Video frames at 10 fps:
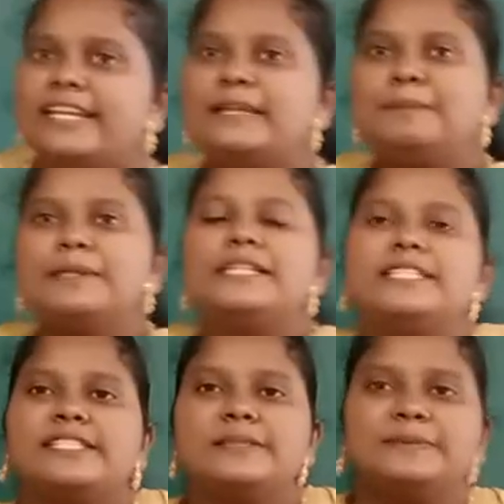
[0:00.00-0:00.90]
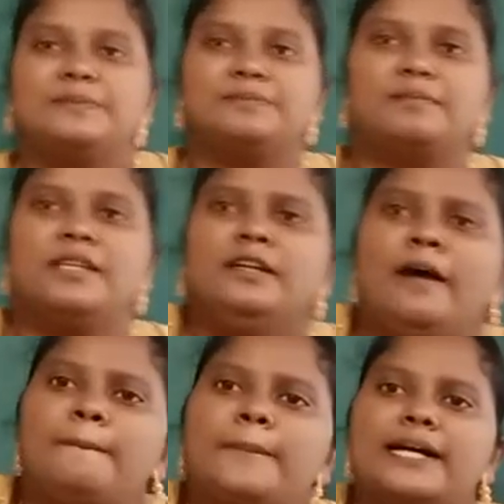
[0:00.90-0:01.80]
In birds
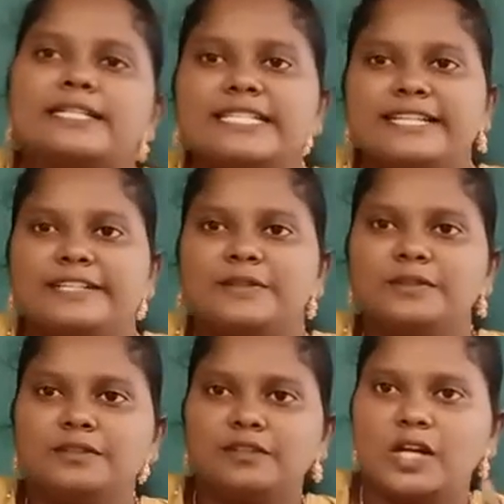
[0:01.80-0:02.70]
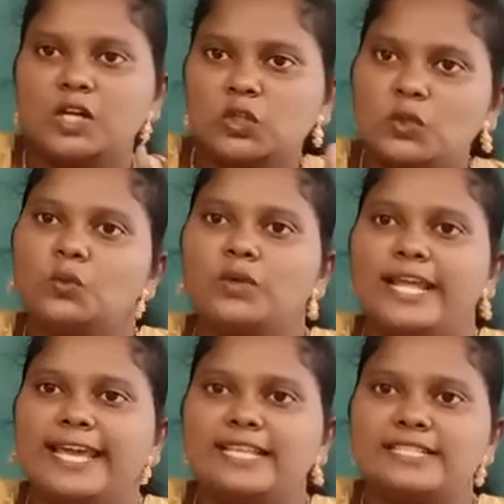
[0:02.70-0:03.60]
have 2
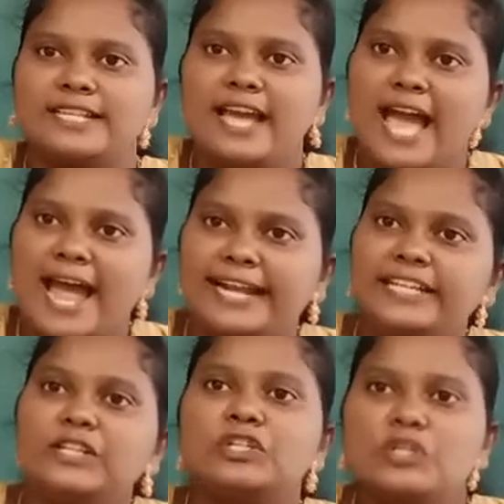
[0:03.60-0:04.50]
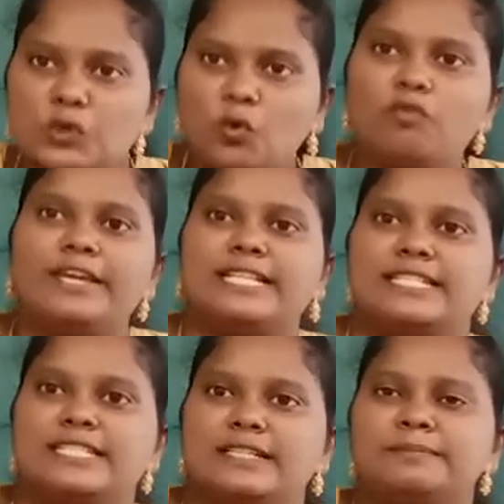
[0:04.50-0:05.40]
legs and 2 wings.